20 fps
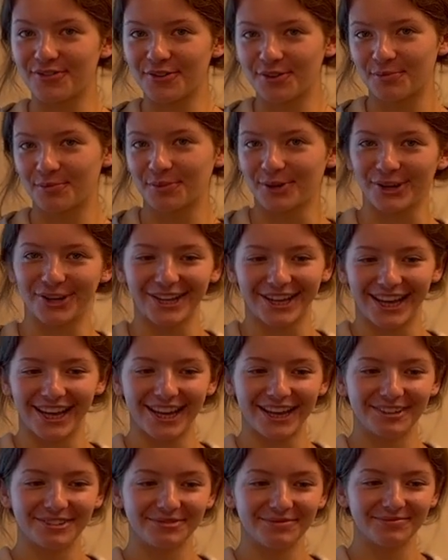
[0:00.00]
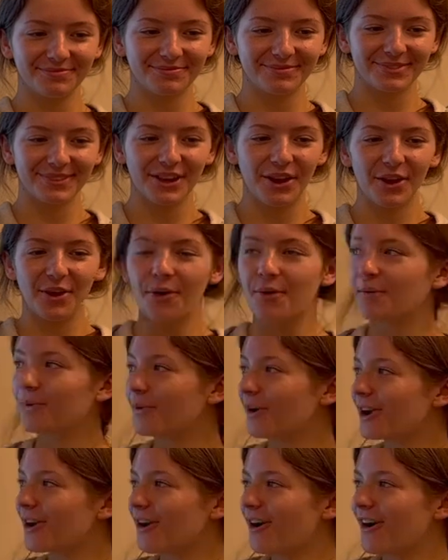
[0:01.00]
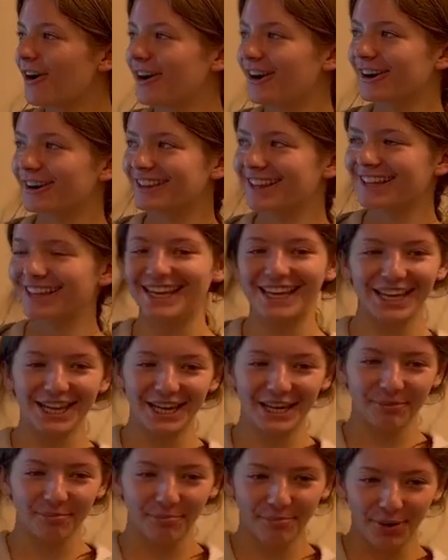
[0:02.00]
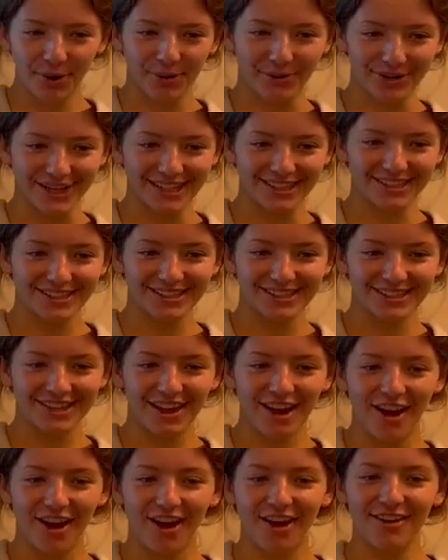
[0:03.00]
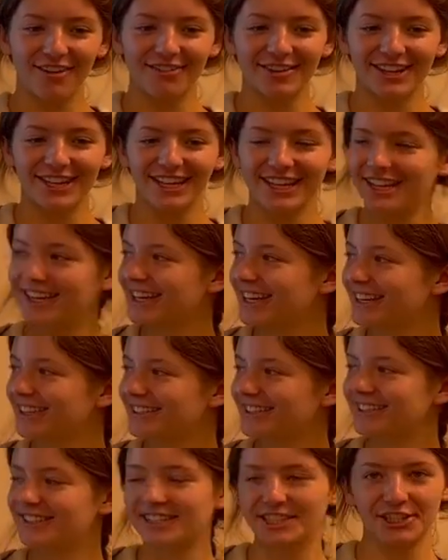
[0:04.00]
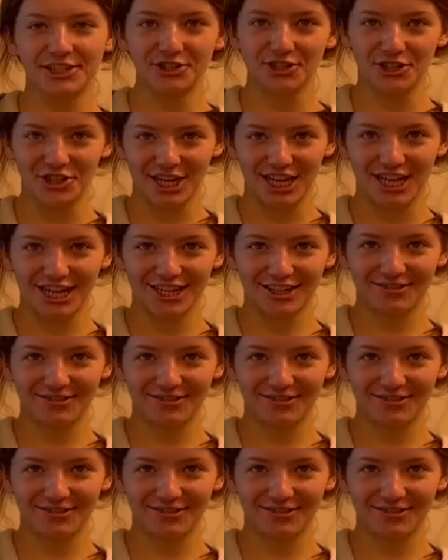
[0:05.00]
for Brooklynn. What are the key components of an ECG?